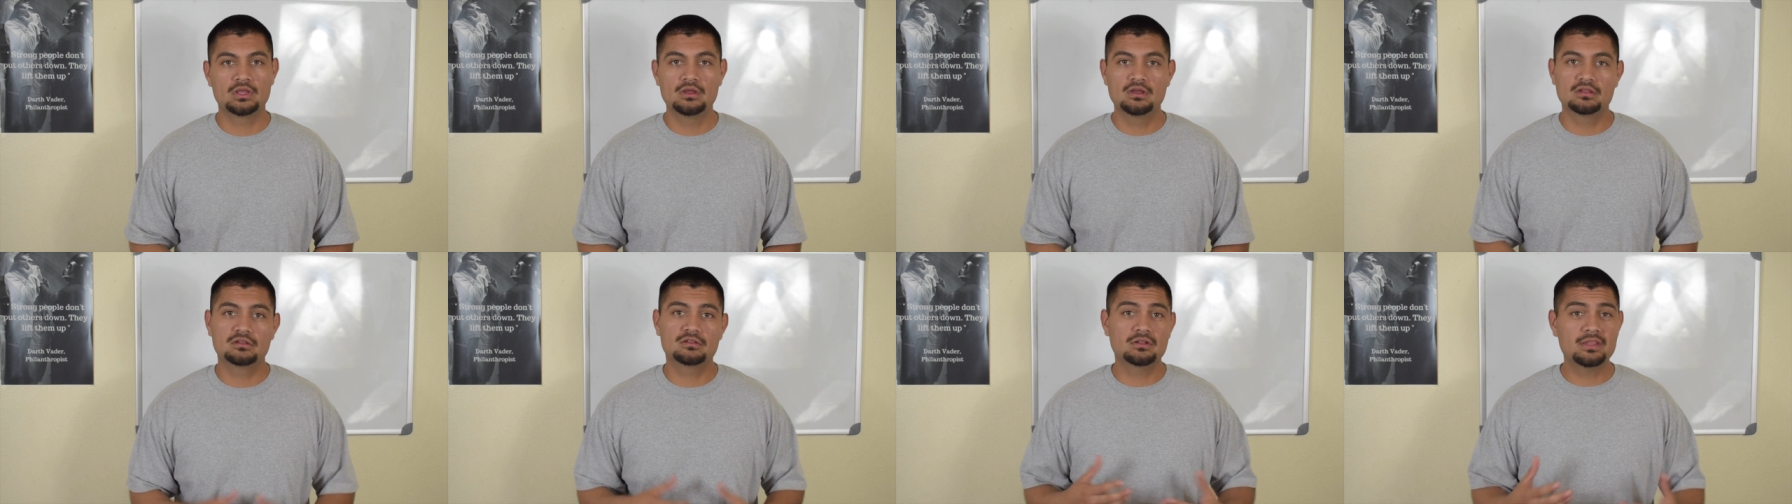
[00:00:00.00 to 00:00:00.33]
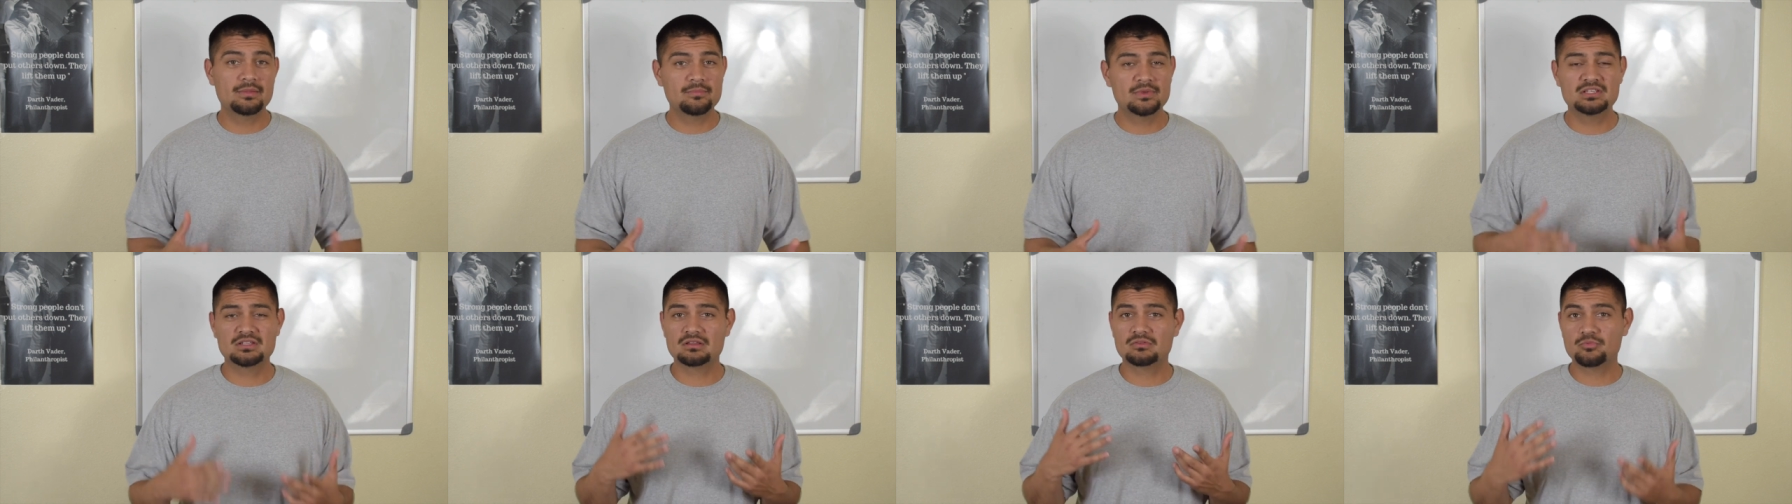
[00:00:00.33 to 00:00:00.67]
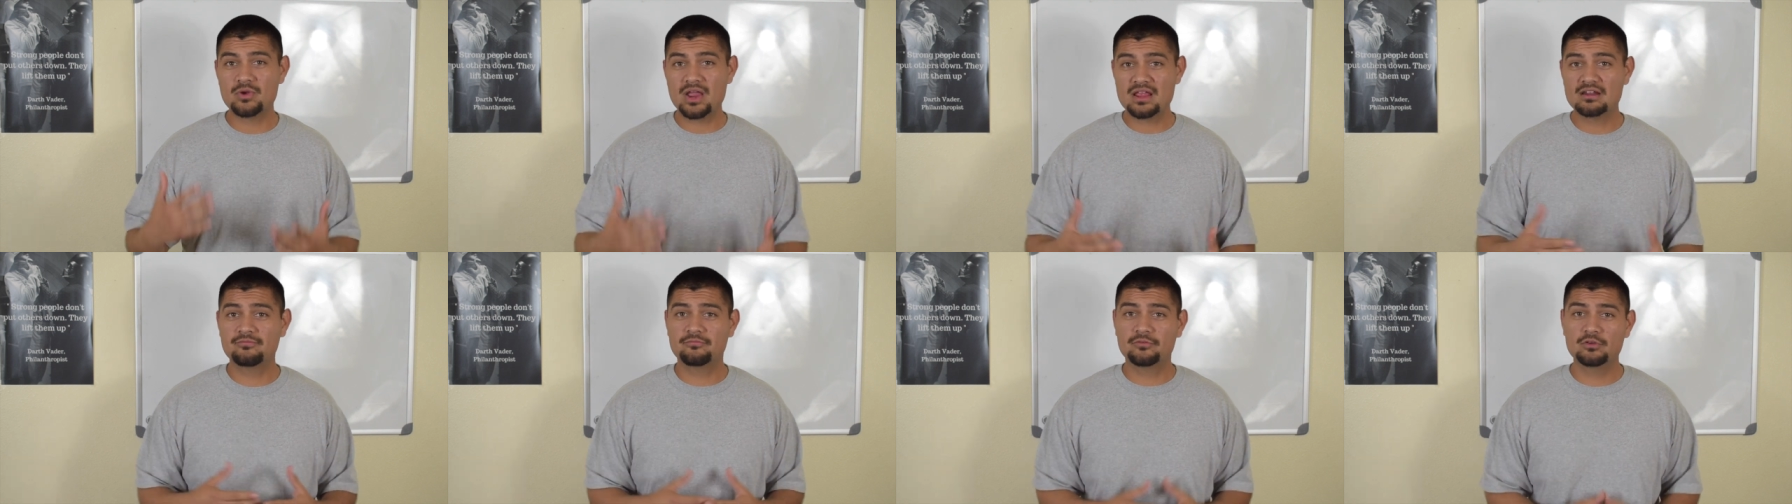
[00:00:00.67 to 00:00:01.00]
So let me just
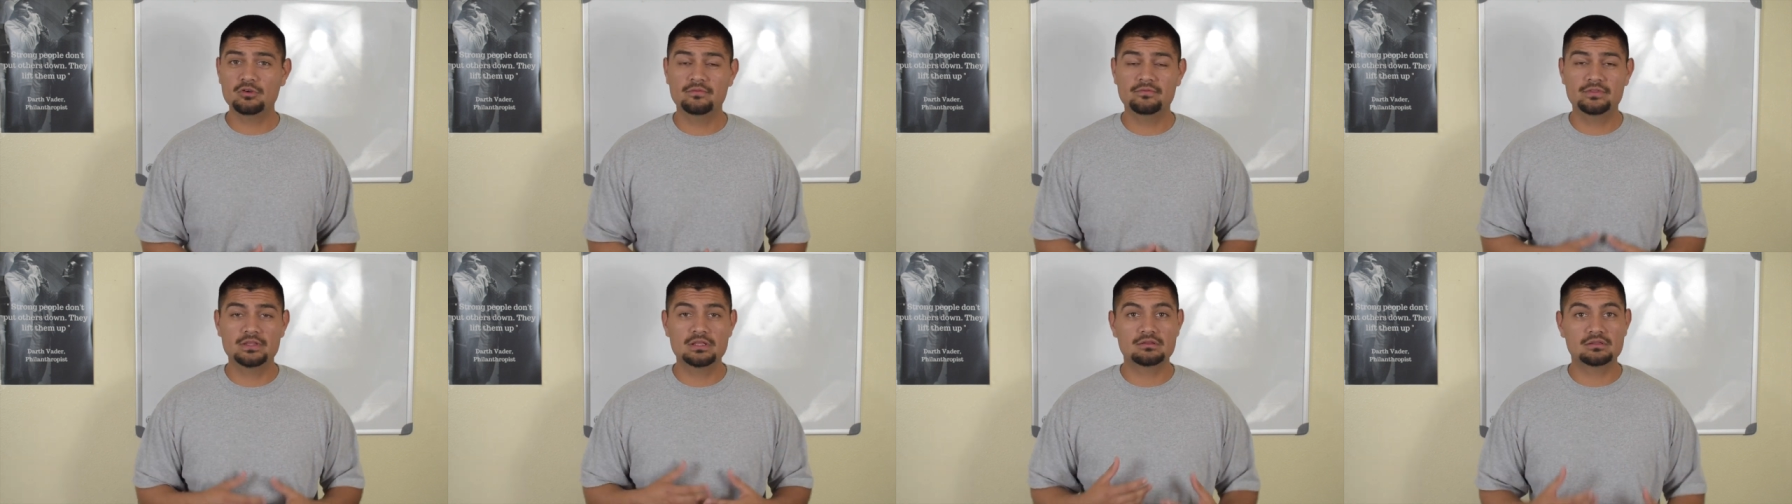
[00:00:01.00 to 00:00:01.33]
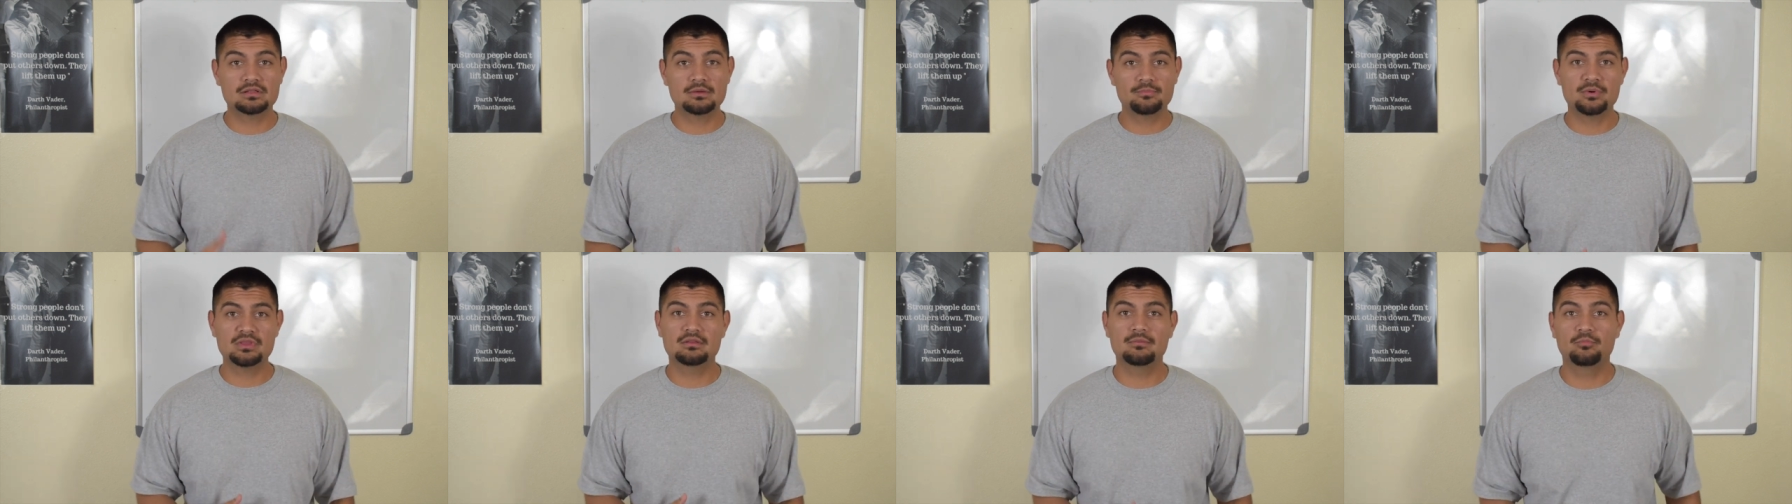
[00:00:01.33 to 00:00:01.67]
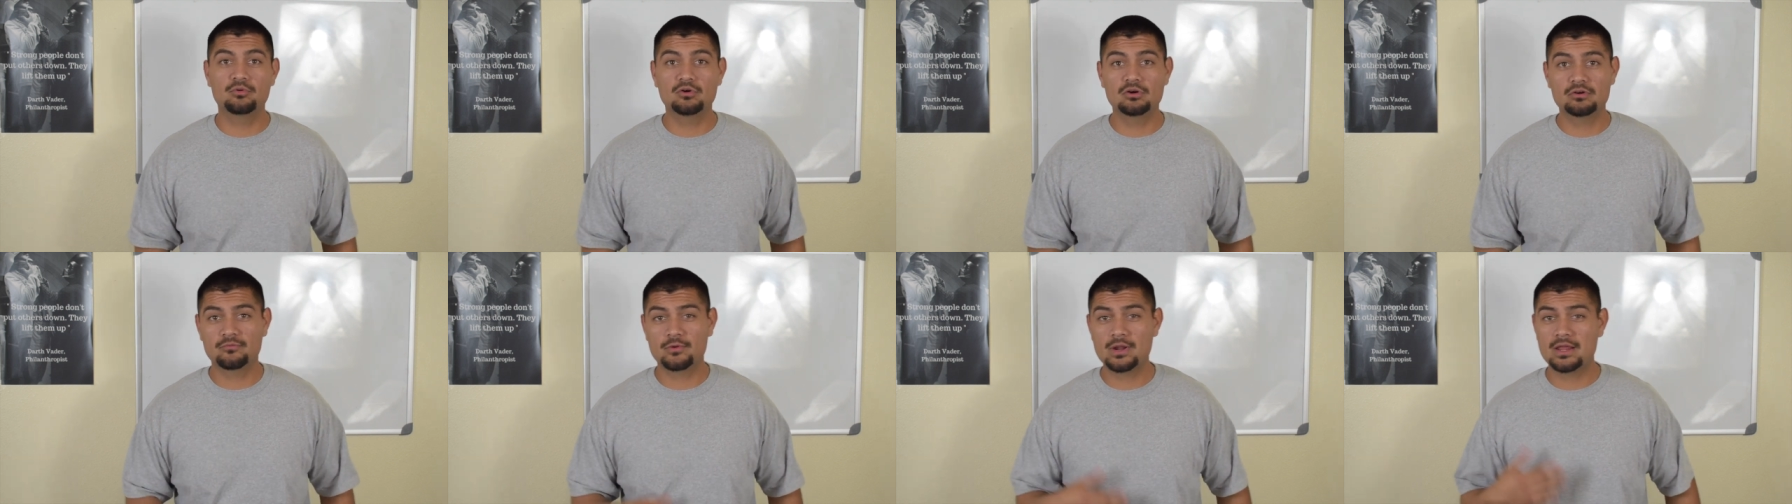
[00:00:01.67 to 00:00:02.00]
write a few of these up on the
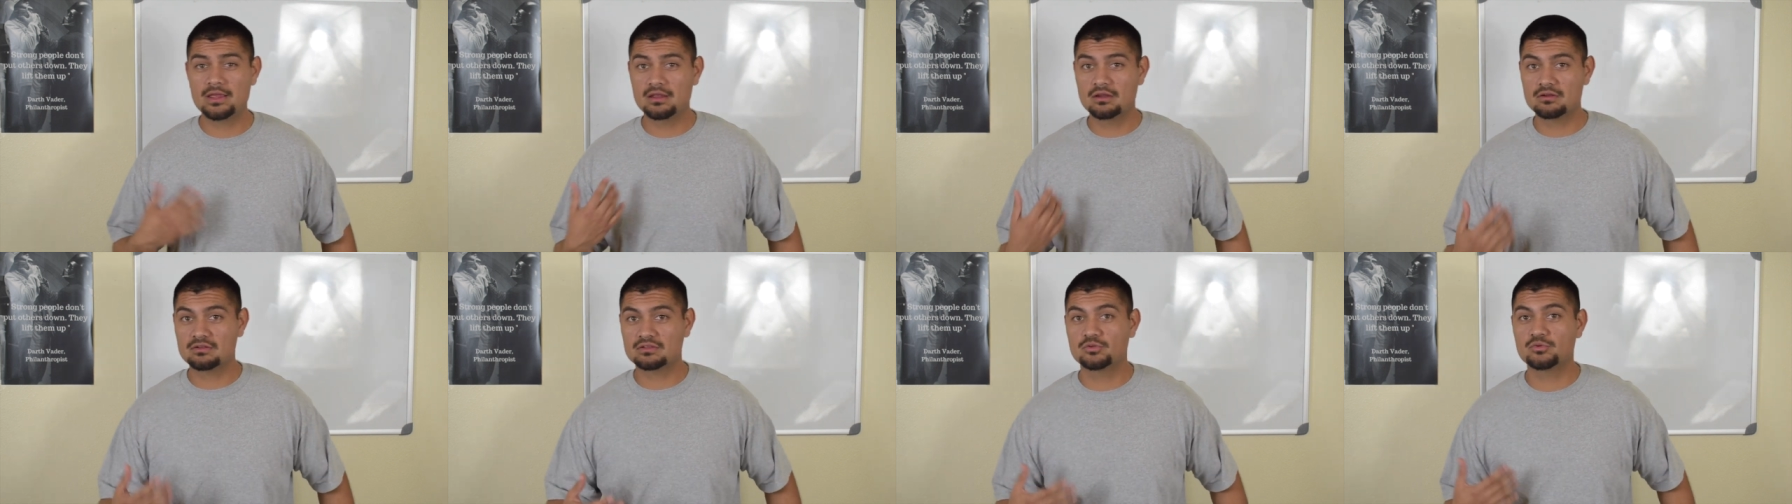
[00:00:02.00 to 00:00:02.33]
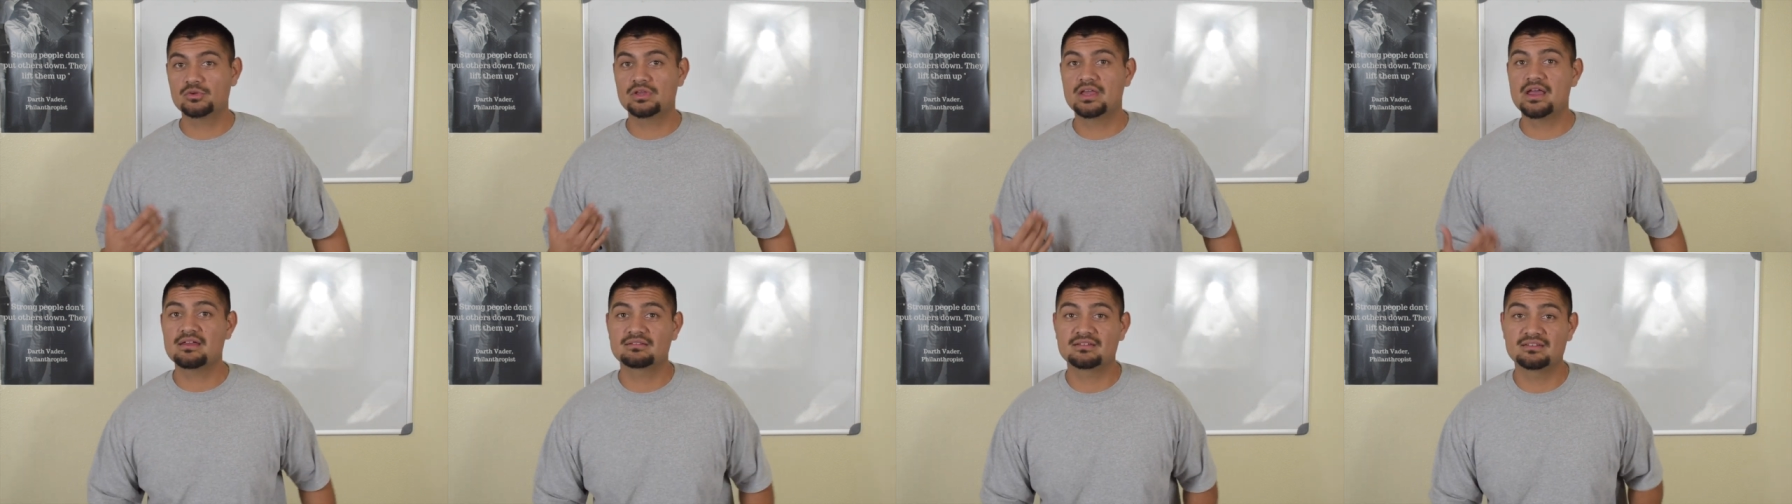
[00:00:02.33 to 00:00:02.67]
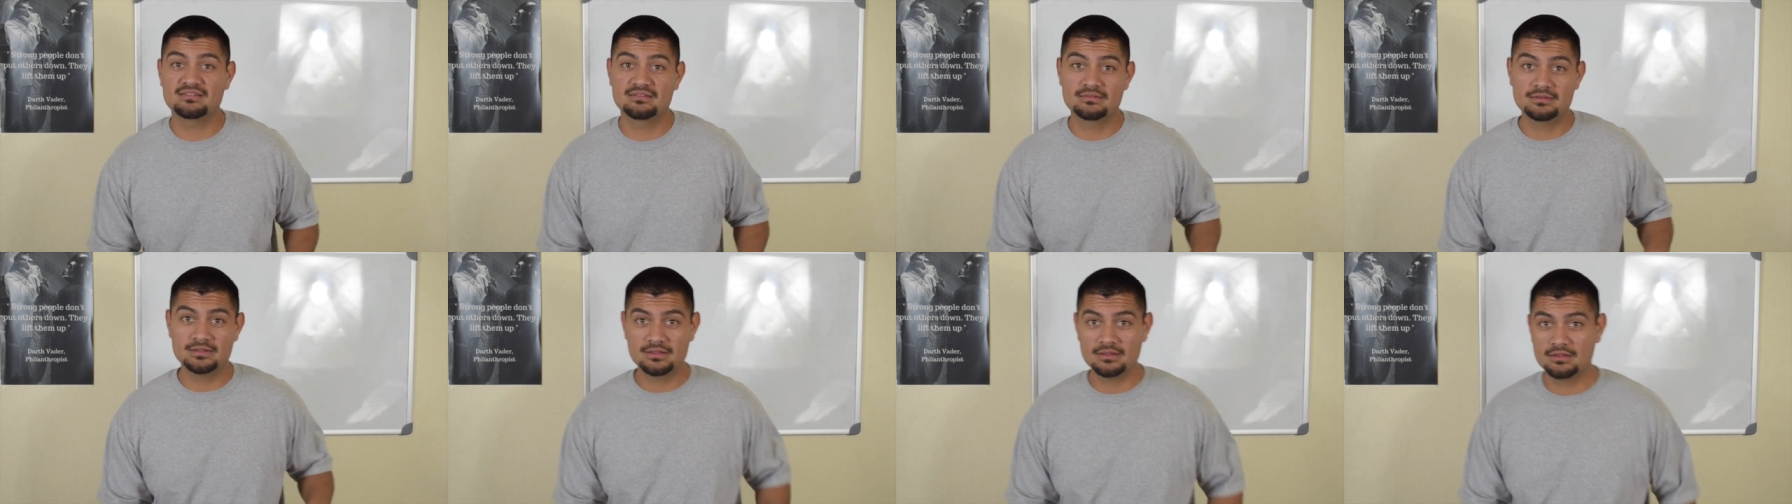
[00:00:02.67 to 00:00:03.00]
board right here so you guys
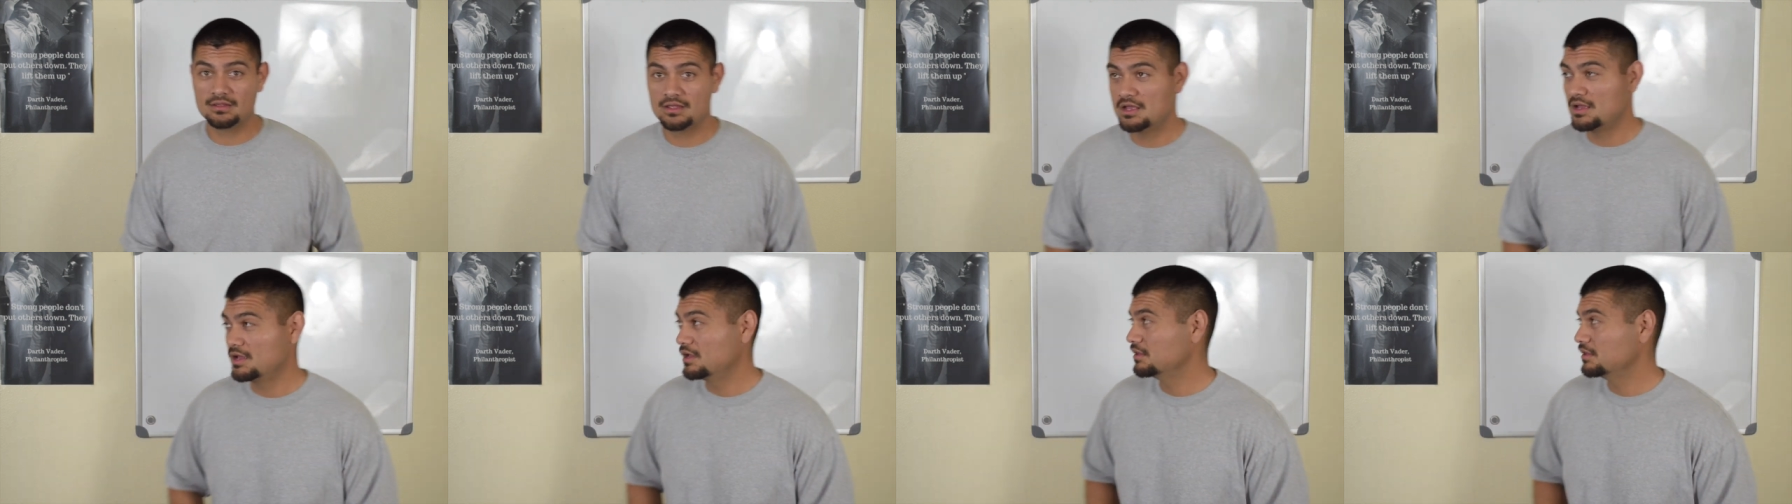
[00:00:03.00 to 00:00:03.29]
can see.